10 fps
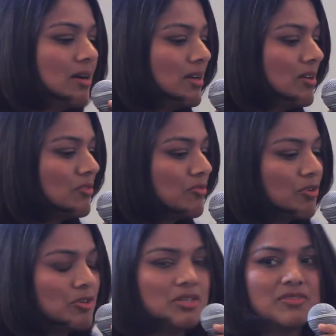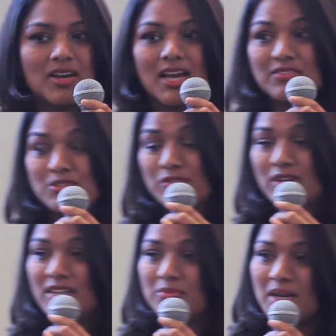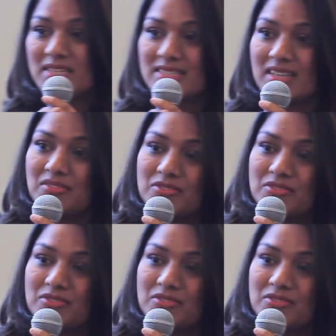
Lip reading: if I have to relieve myself